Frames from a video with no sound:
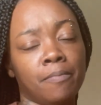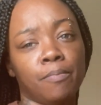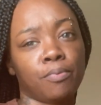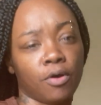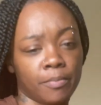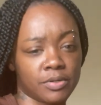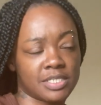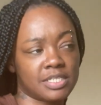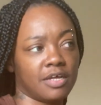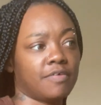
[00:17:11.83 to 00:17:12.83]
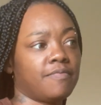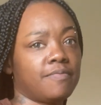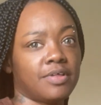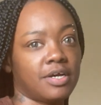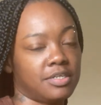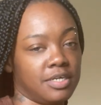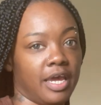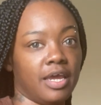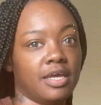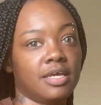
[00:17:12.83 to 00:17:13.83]
promo stuff the other
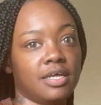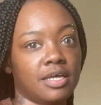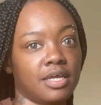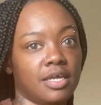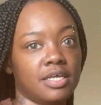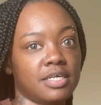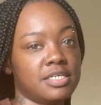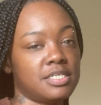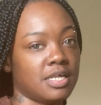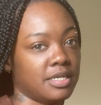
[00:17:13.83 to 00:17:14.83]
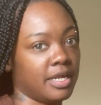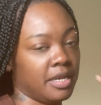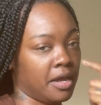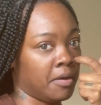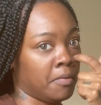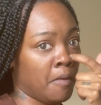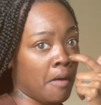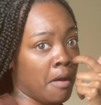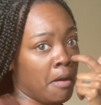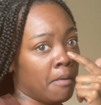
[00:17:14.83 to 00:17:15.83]
day. It is Sunday now,
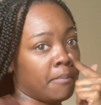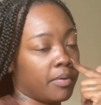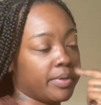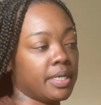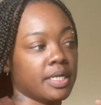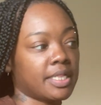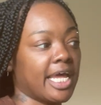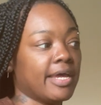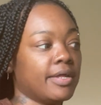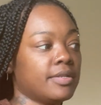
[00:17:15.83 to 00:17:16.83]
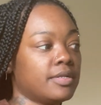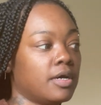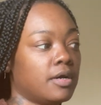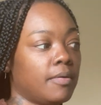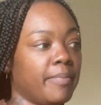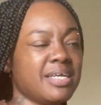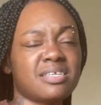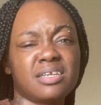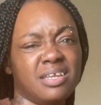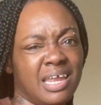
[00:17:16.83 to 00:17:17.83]
but we did that
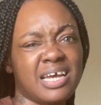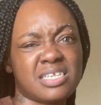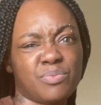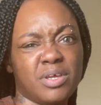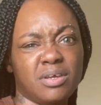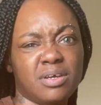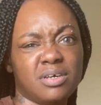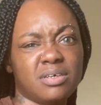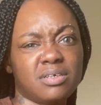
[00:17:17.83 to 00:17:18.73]
basically last week.